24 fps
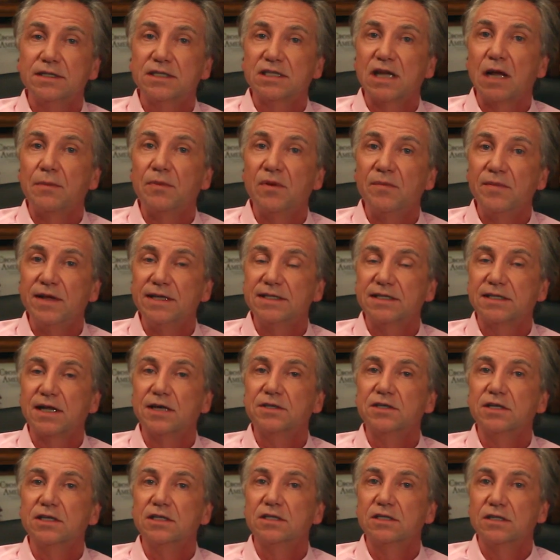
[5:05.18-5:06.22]
supplements
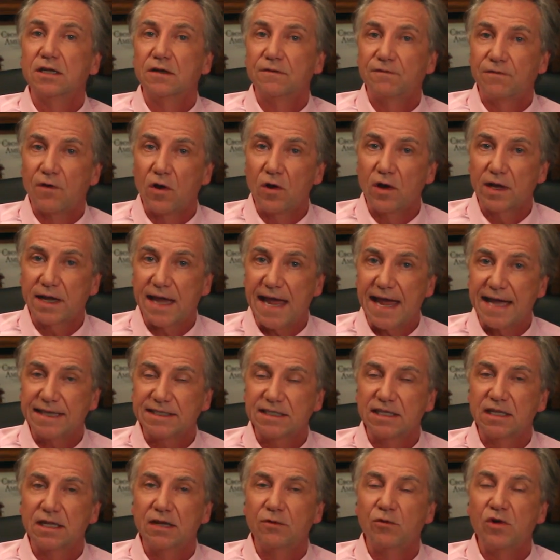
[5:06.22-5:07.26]
such as folic
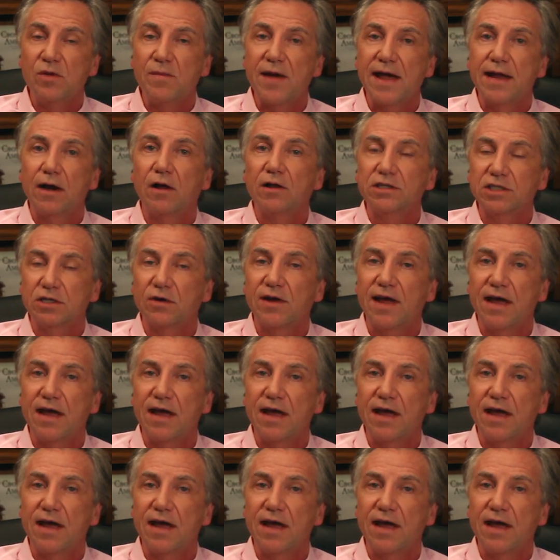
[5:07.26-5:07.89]
acid that we might also